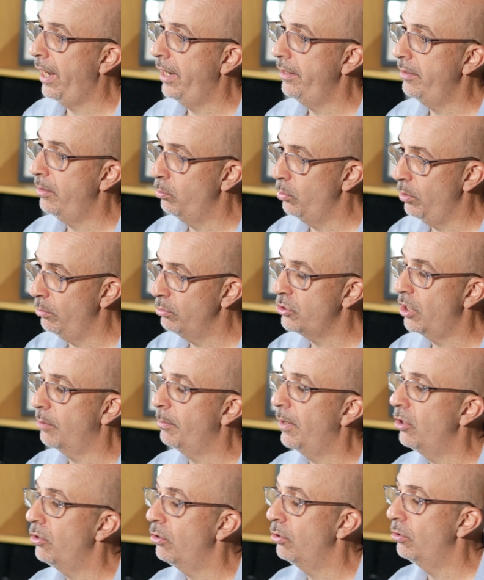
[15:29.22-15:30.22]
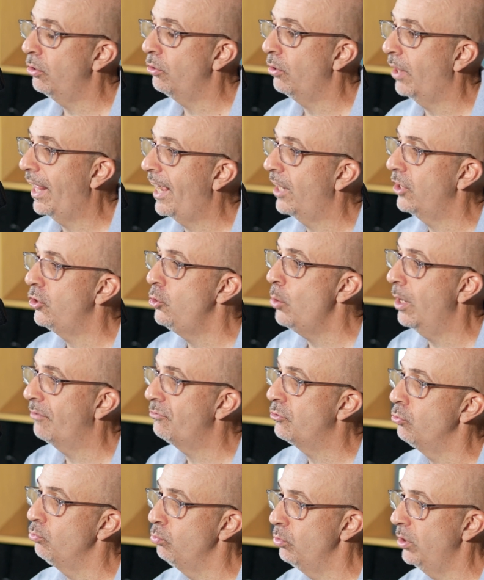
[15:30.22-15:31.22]
And we were talking about it earlier, like you have
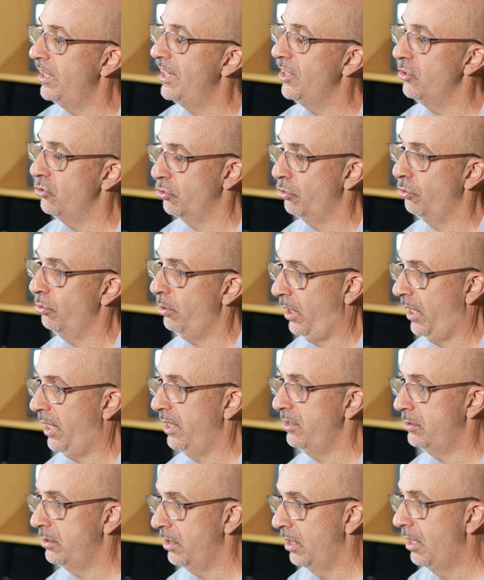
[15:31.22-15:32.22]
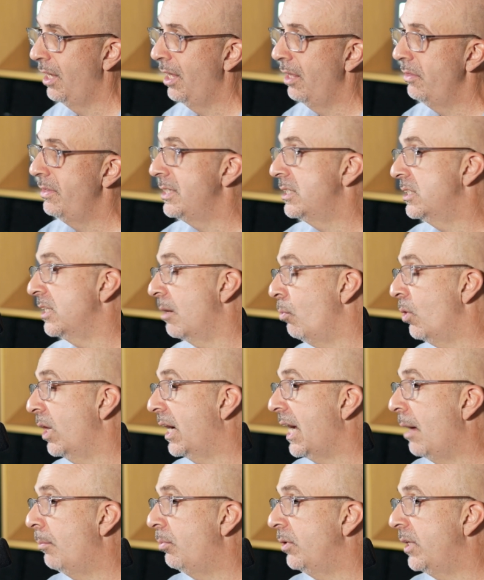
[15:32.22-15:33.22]
to really internalize this somewhat
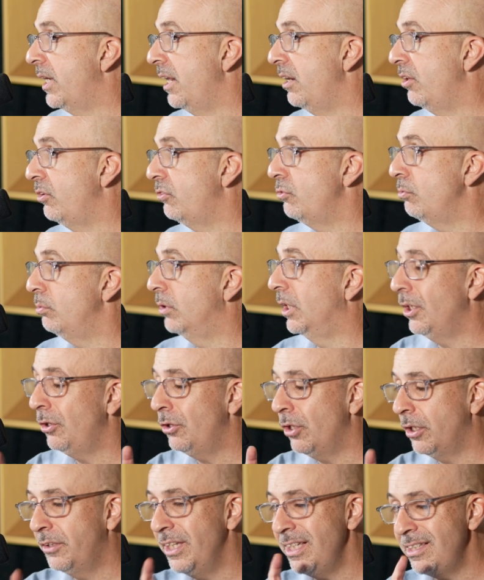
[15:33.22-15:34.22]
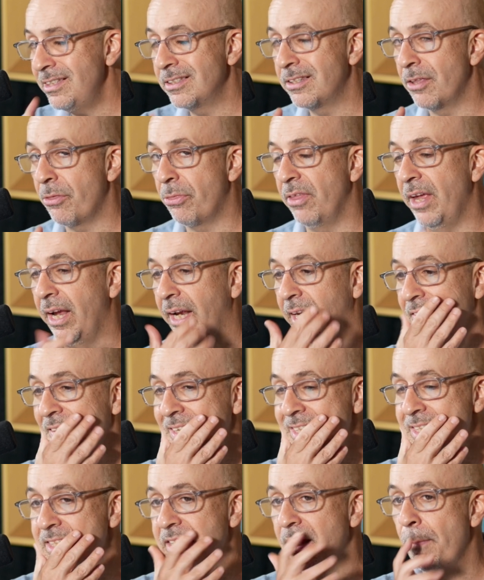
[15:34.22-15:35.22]
complicated tune. Look, this is the thing, and
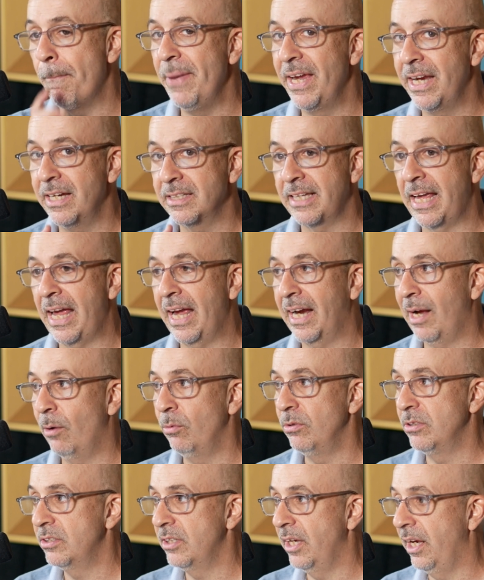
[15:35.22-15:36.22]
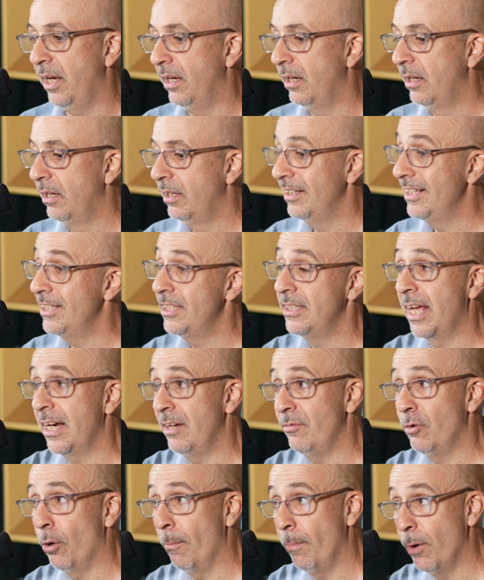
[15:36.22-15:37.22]
this is the biggest hack, I would say. This is not
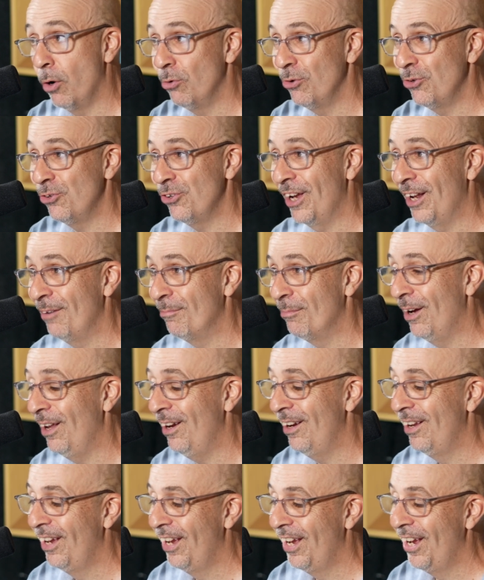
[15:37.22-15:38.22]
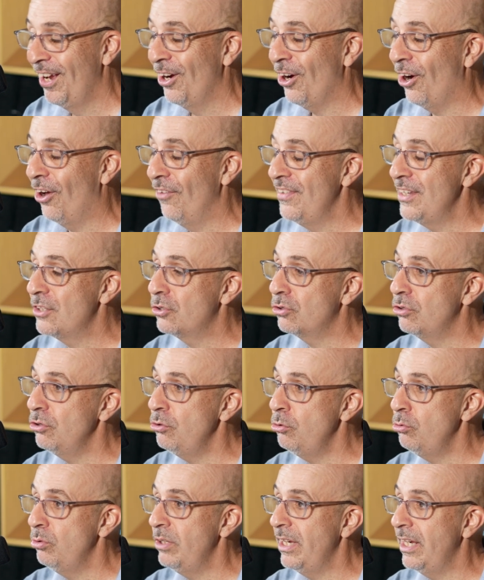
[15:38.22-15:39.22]
even our bonus yet, but on this
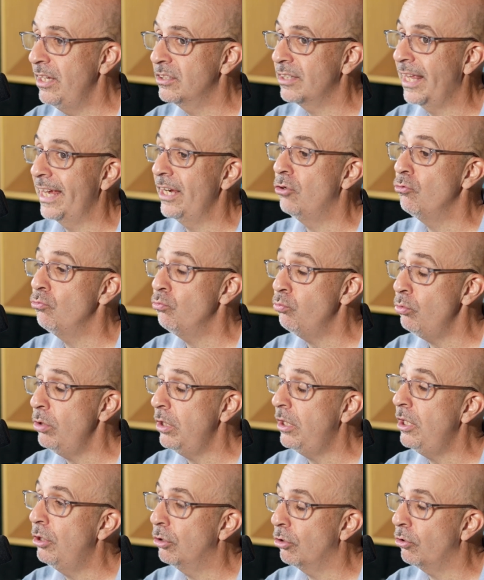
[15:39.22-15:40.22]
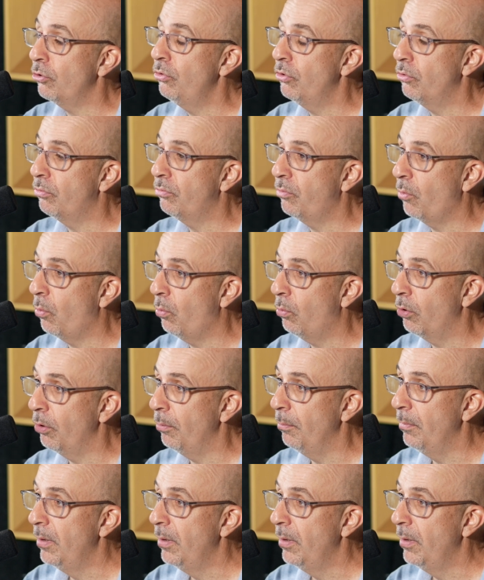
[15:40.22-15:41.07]
tune is like really learn the form.